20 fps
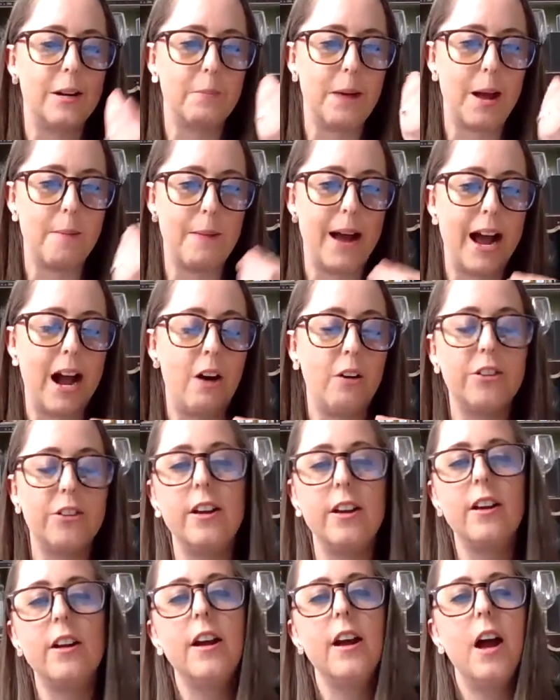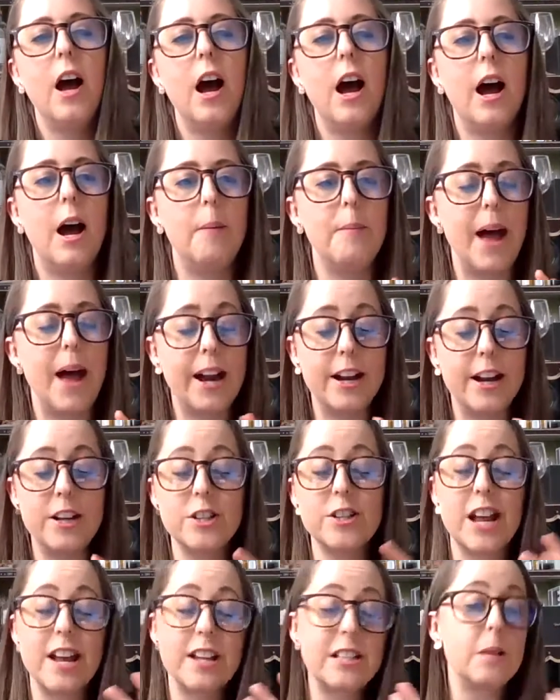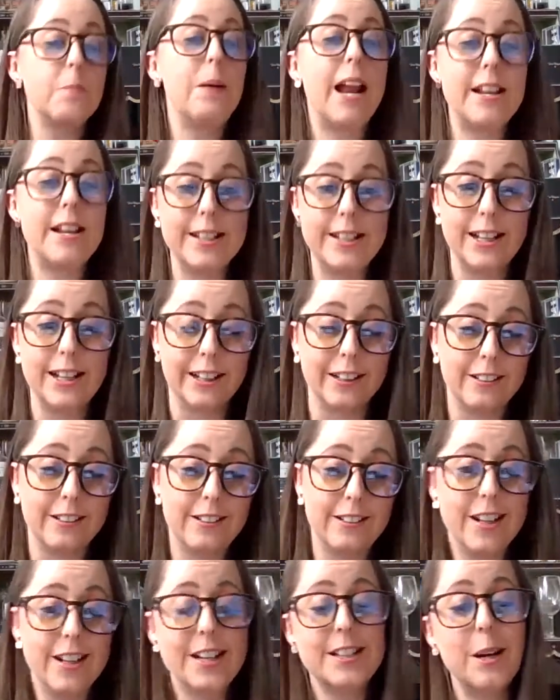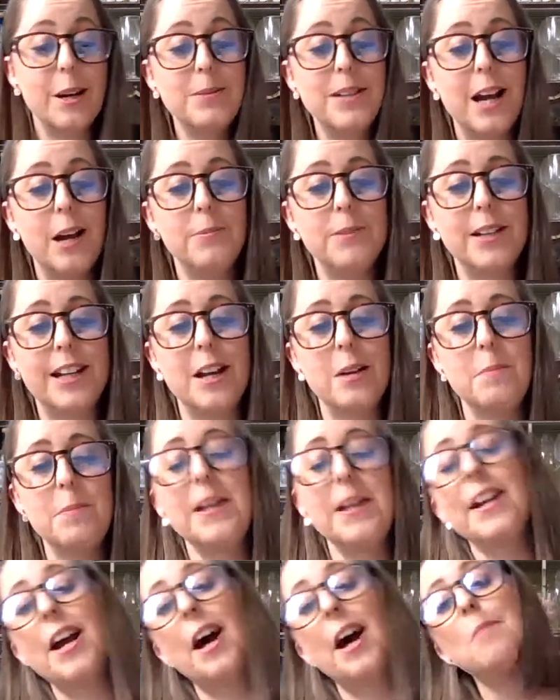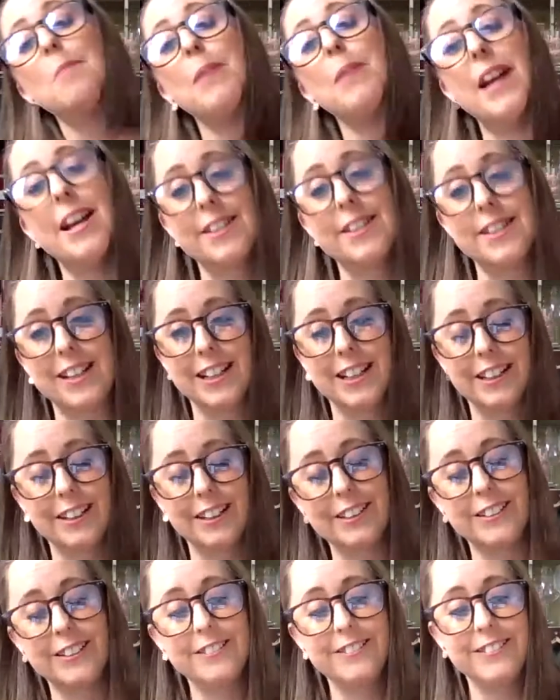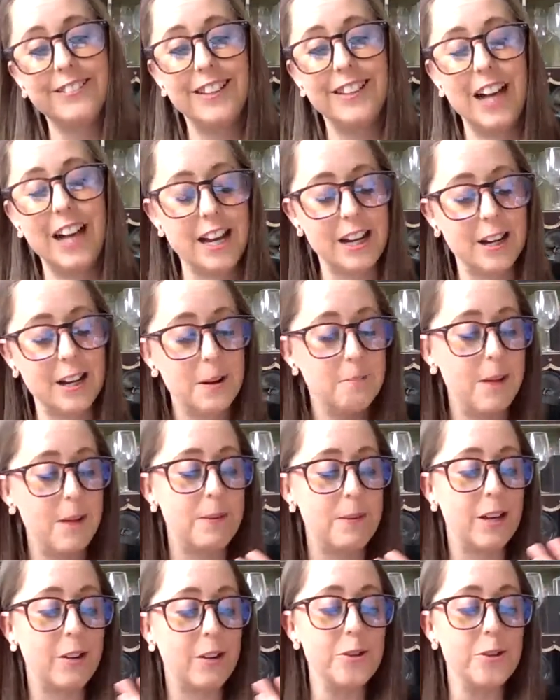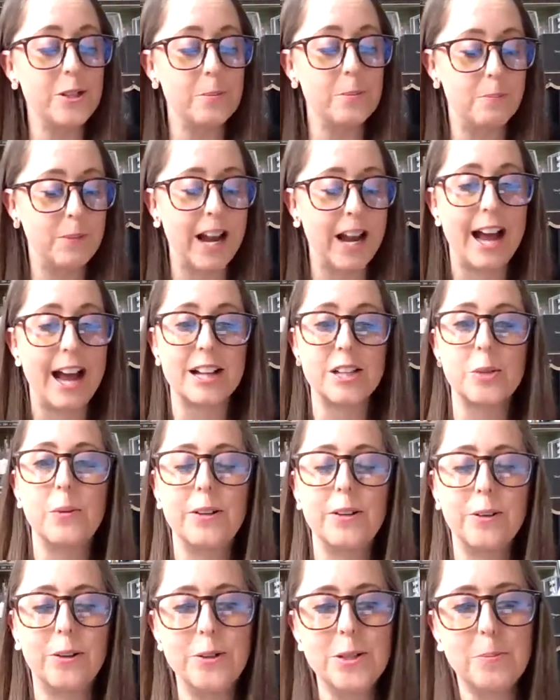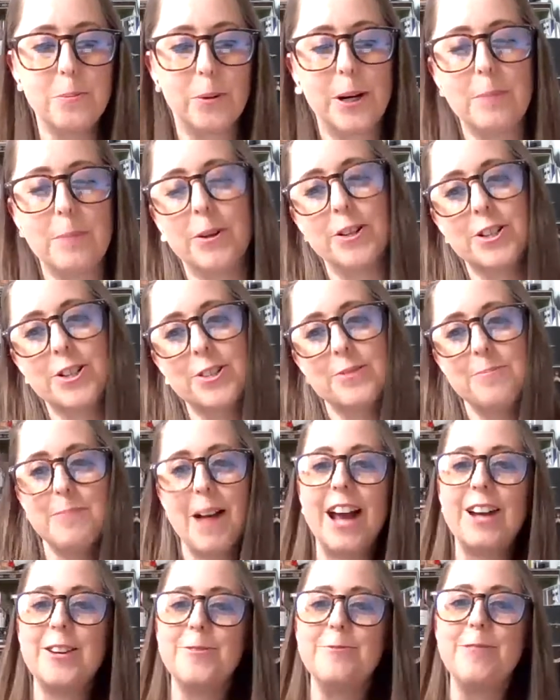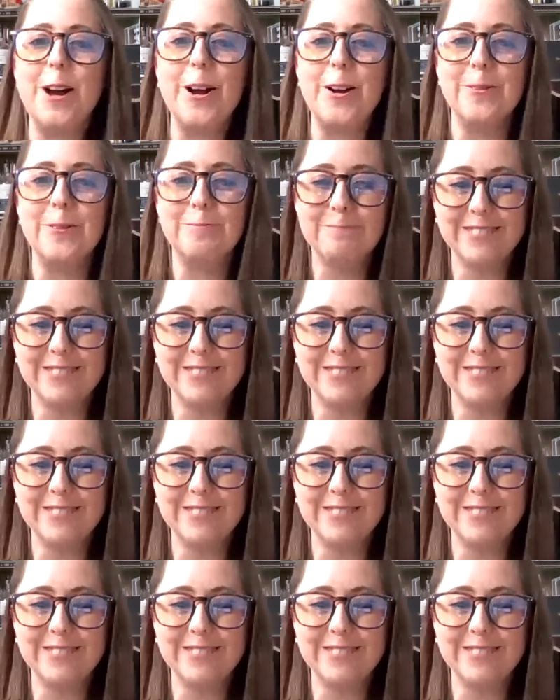in my mouth, and it's a pleasant linger. Sometimes it can be an unpleasant linger, like maybe cat's wee on gooseberry bush. I don't know.